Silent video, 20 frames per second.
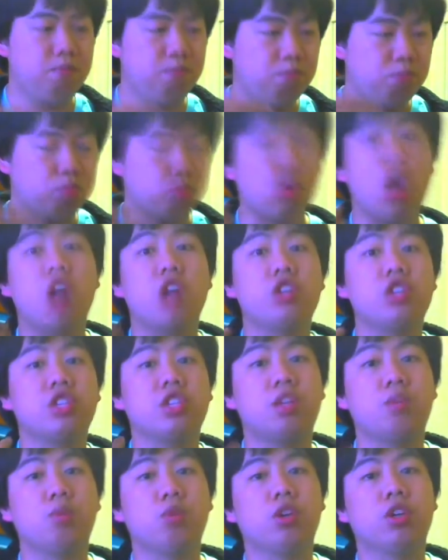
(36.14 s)

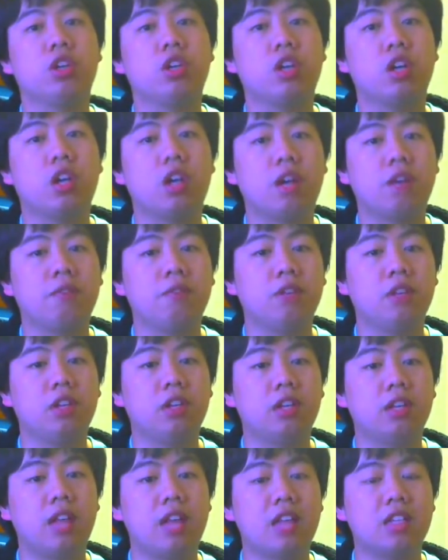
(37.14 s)
projects I'm working on. I feel
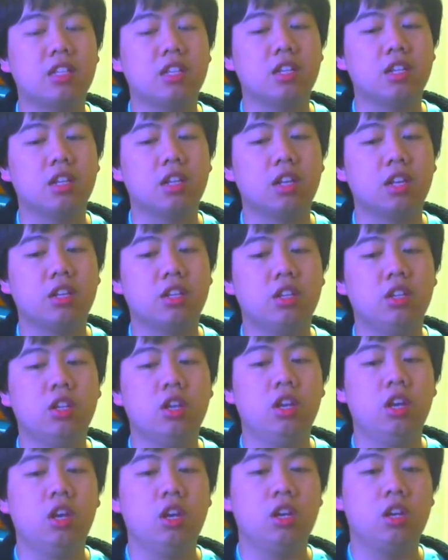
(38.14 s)
like that's gonna
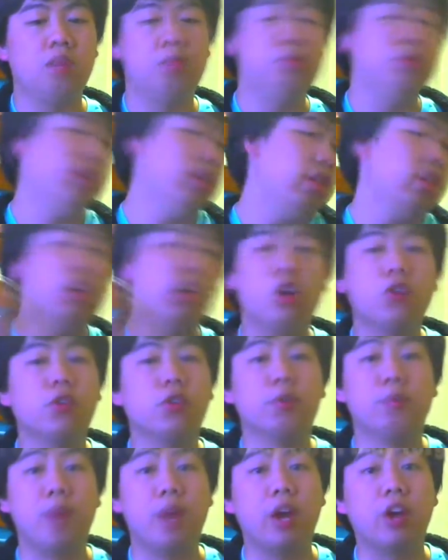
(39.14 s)
completely
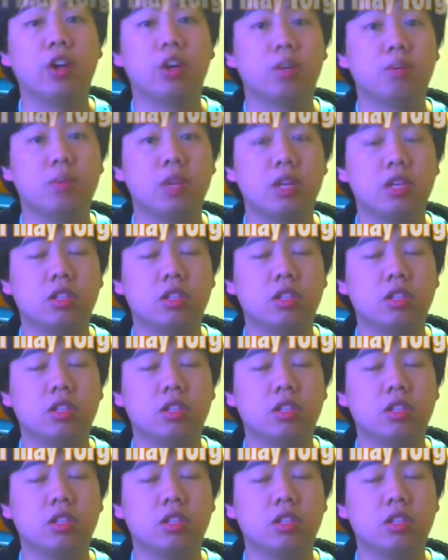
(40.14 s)
overbearing me,